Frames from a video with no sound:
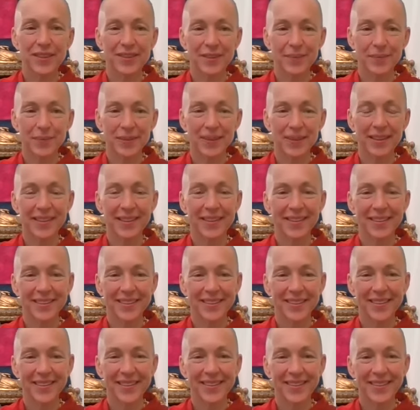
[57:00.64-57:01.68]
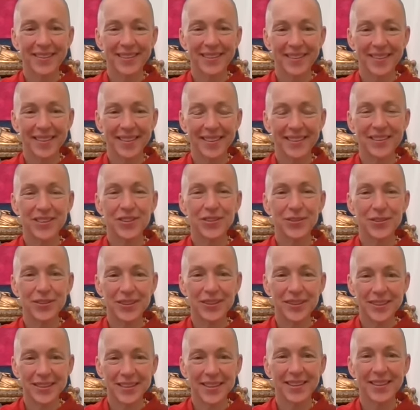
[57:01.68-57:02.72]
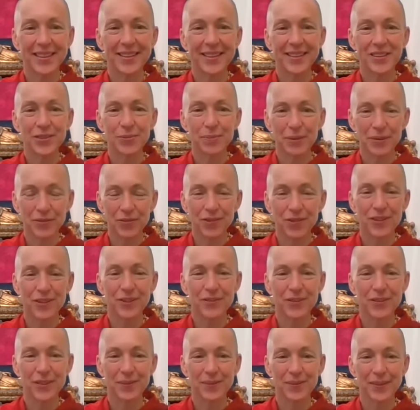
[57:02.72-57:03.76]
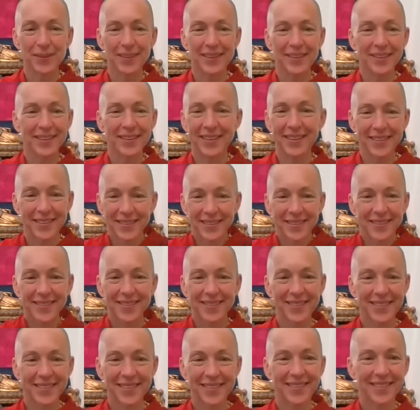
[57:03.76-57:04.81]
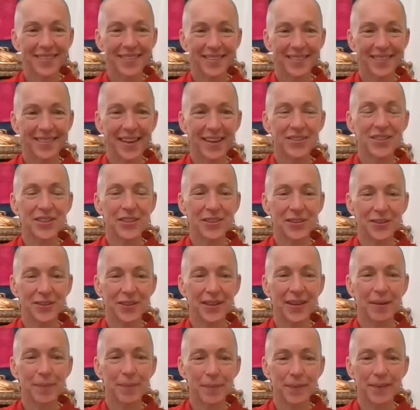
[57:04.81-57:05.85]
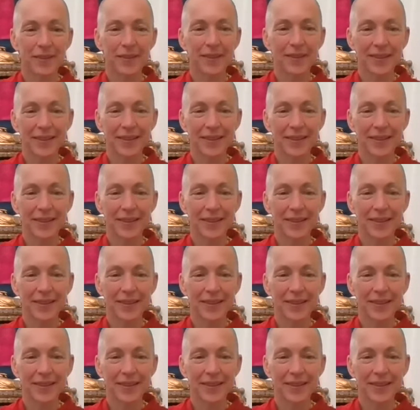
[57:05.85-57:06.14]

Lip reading: something, and unless you decide to be free of something, then how's it going to happen?